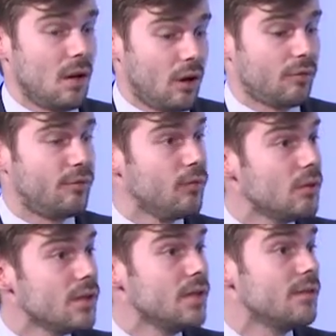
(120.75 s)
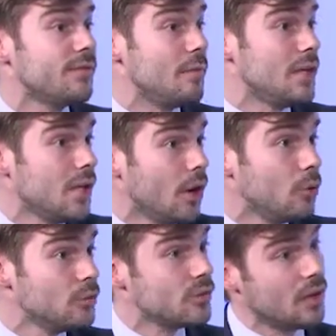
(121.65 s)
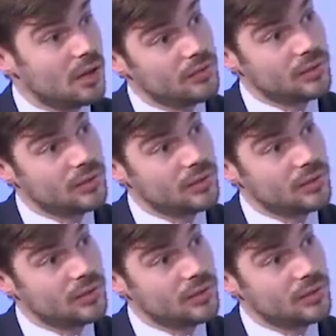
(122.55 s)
are fully family owned, and they